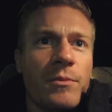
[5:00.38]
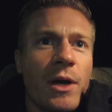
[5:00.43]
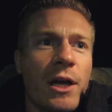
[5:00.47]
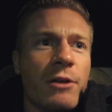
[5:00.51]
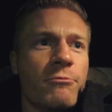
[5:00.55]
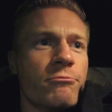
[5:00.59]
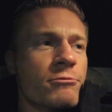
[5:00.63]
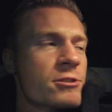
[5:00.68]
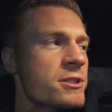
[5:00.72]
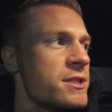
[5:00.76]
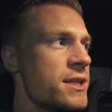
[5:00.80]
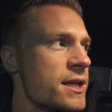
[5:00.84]
my
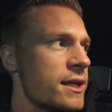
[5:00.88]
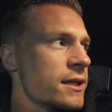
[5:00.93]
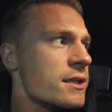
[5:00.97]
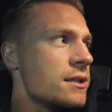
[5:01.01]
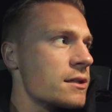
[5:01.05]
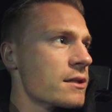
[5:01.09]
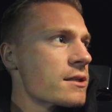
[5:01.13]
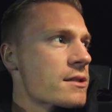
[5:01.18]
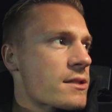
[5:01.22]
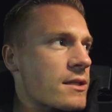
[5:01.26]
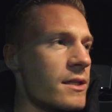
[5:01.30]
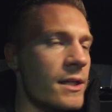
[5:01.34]

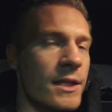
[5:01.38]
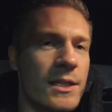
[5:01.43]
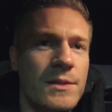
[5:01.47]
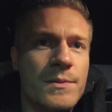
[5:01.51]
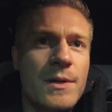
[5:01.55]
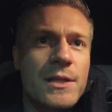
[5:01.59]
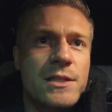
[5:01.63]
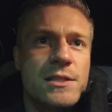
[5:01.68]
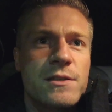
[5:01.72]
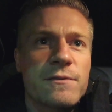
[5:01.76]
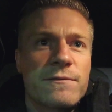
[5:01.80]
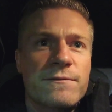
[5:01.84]
ridiculously
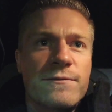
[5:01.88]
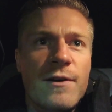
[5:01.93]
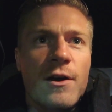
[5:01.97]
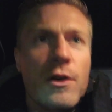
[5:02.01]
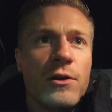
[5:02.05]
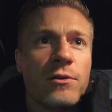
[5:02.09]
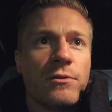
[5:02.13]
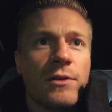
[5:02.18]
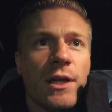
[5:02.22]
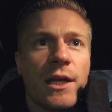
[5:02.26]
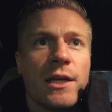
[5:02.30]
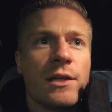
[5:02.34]
expensive
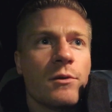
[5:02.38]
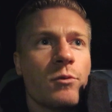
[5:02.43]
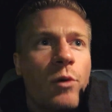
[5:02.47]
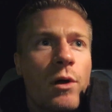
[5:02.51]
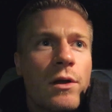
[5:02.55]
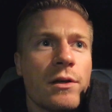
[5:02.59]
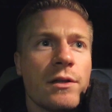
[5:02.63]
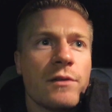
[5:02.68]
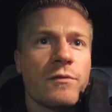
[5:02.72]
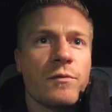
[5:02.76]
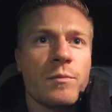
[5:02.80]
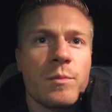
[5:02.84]
phone and it
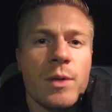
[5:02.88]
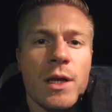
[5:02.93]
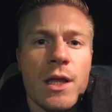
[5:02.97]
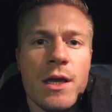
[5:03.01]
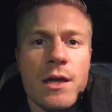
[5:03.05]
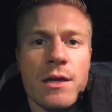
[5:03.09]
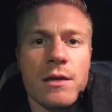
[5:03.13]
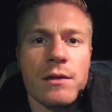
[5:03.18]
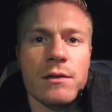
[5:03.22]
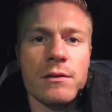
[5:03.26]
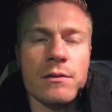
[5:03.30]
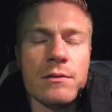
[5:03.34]
won't even
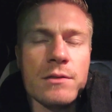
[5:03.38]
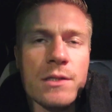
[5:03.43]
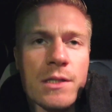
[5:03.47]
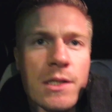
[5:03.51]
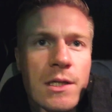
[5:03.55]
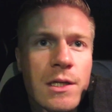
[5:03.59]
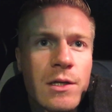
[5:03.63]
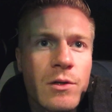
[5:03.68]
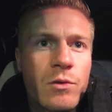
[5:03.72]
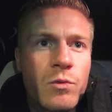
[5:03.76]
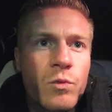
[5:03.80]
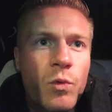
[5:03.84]
play it.
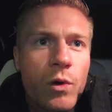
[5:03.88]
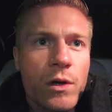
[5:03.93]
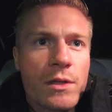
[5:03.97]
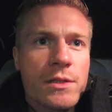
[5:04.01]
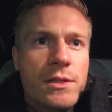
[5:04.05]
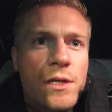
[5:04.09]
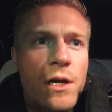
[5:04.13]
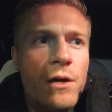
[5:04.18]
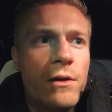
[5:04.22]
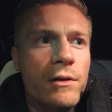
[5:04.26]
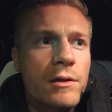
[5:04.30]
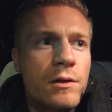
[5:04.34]
What's
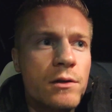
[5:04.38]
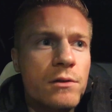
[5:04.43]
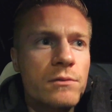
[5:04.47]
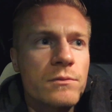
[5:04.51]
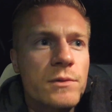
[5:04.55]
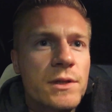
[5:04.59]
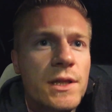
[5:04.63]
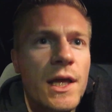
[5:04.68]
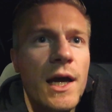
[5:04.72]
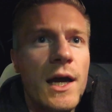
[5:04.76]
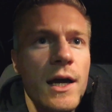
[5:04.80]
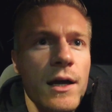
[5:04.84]
going on
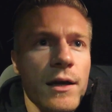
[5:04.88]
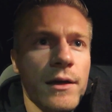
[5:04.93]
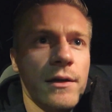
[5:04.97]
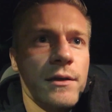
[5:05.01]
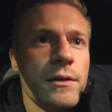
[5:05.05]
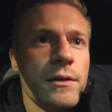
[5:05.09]
with that?